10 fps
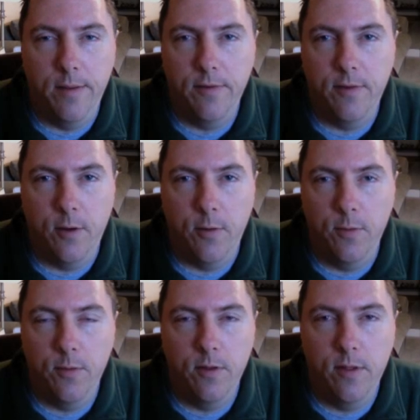
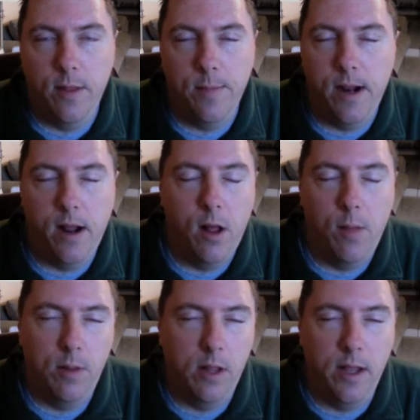so they may not
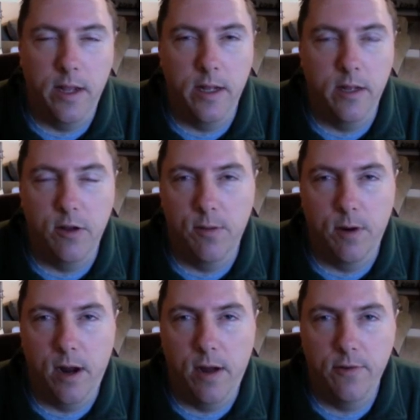all play in your
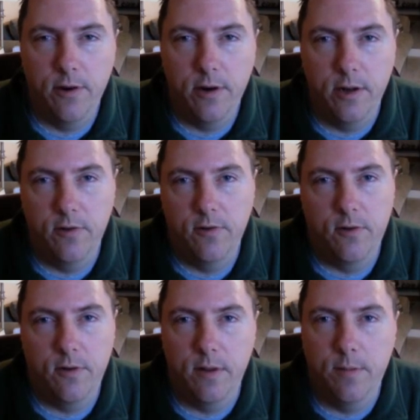browser. It just
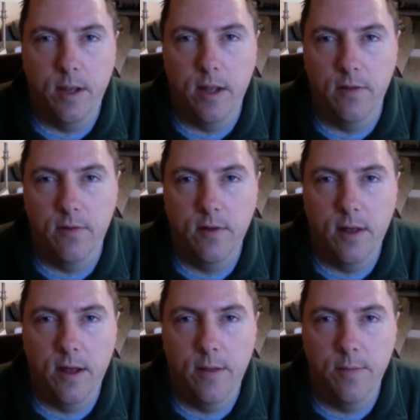sort of depends.
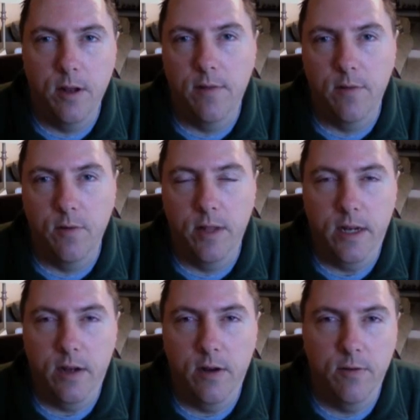You never
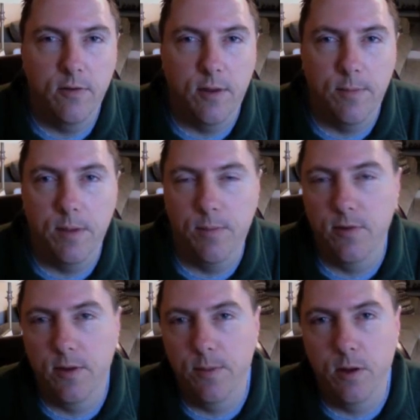really know. Some
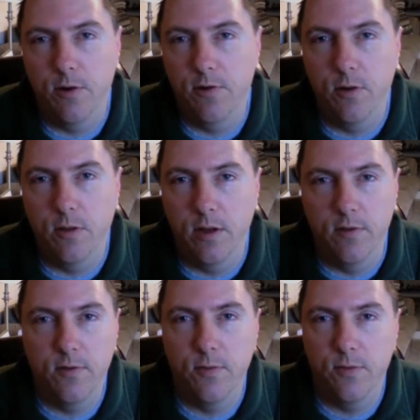people's computers do
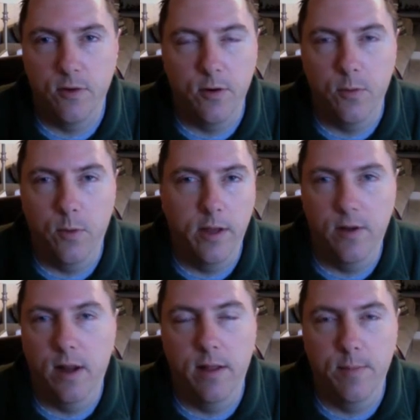things certain ways
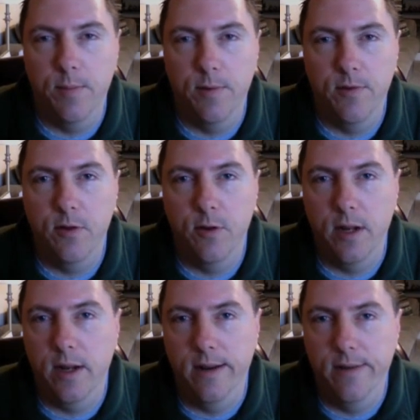and other people's do it
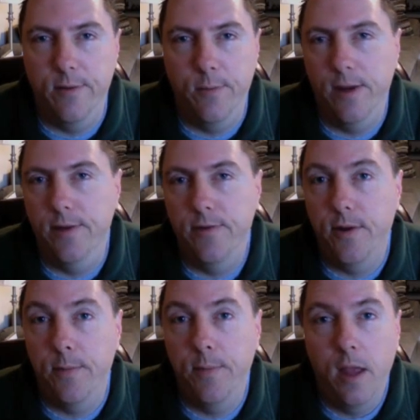in a different way.
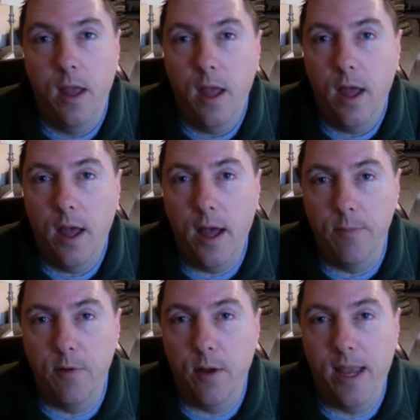So
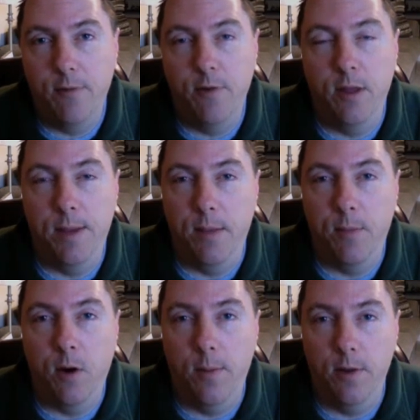I can't really make a
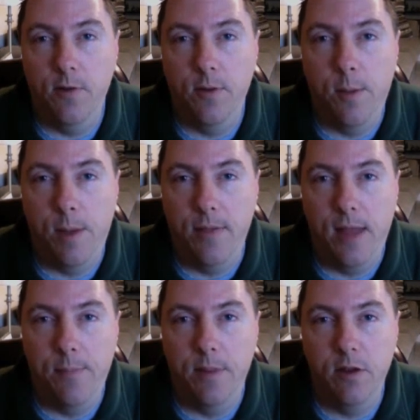promise about
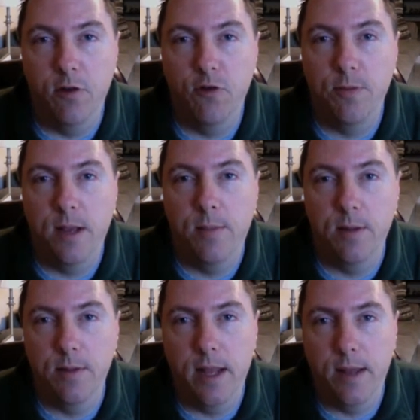that, but you should be able
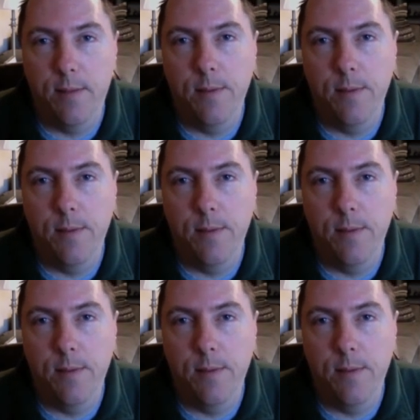to